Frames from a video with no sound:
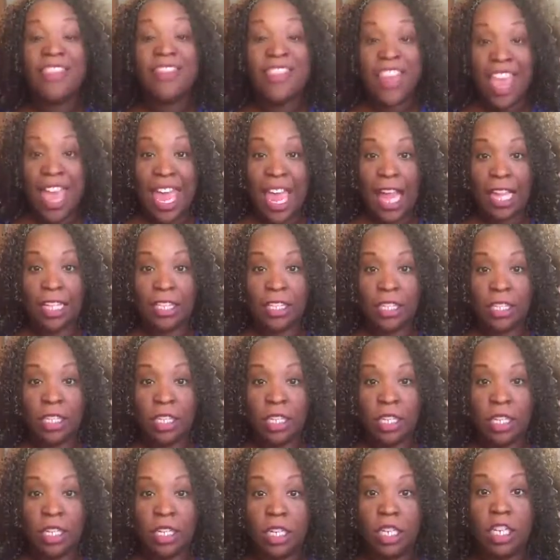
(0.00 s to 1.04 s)
that.
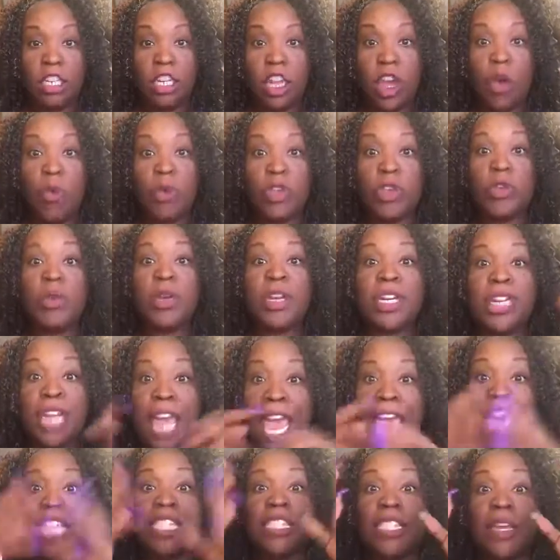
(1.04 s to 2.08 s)
When you
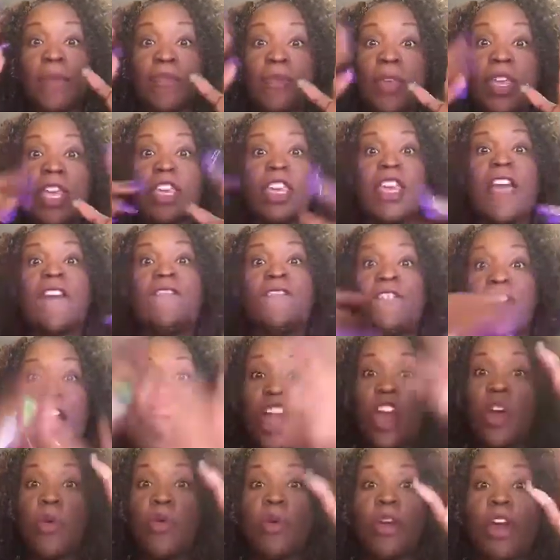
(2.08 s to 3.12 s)
ignite something, you have
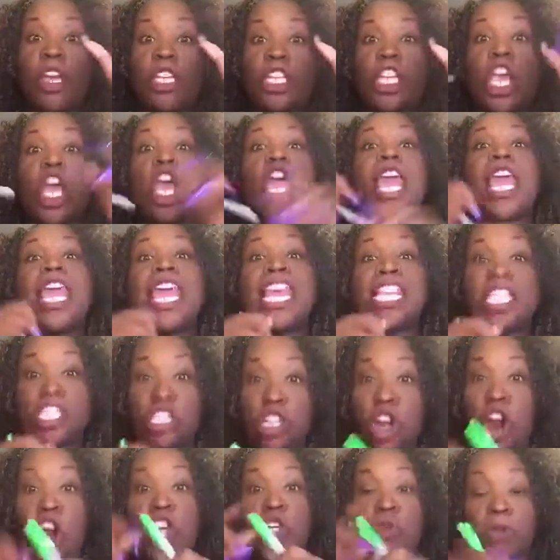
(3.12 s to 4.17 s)
fireworks, it
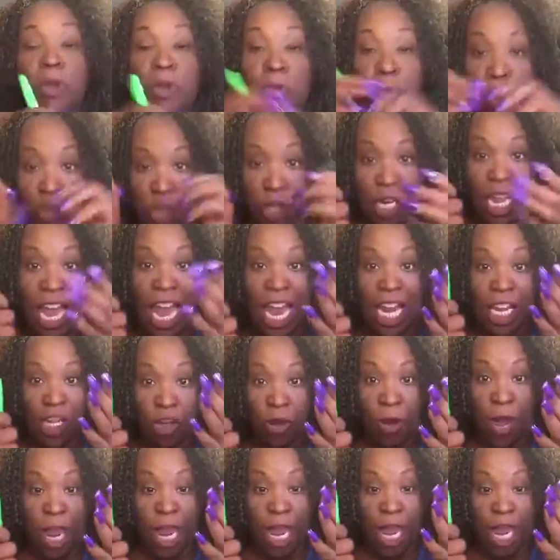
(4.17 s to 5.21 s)
starts with what you got in
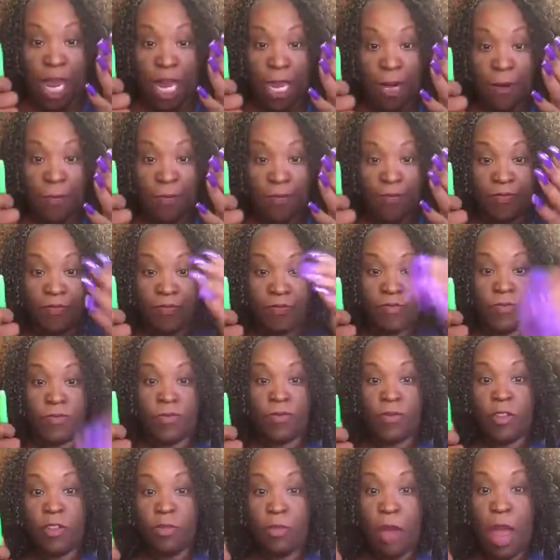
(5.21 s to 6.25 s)
your hand,
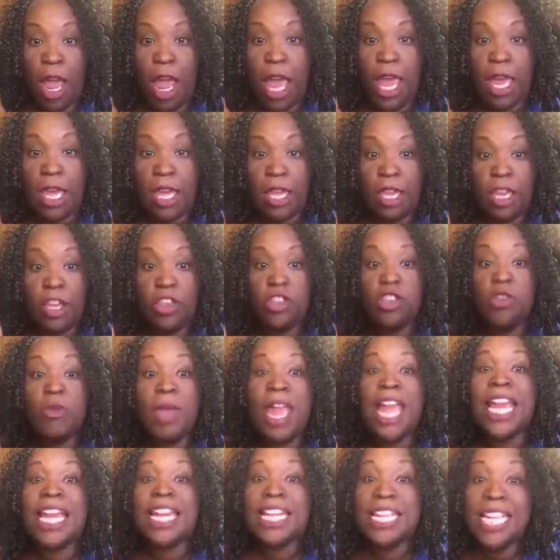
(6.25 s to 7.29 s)
right? You
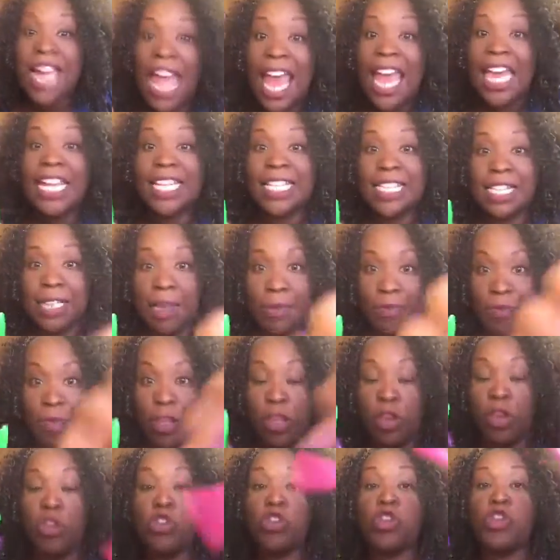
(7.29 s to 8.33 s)
ignite
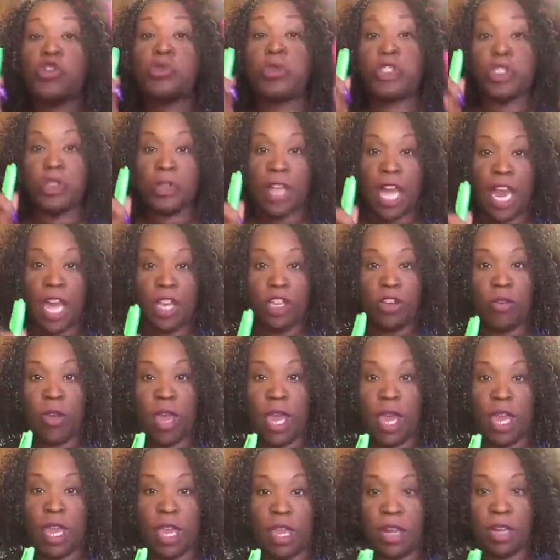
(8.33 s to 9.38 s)
something. You use what you got in your
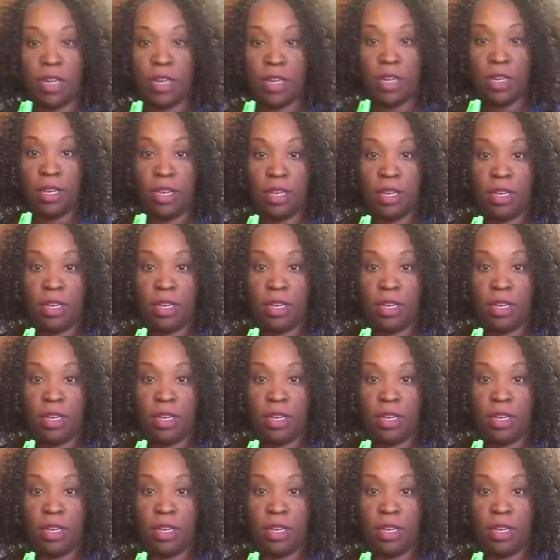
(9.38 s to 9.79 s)
hand,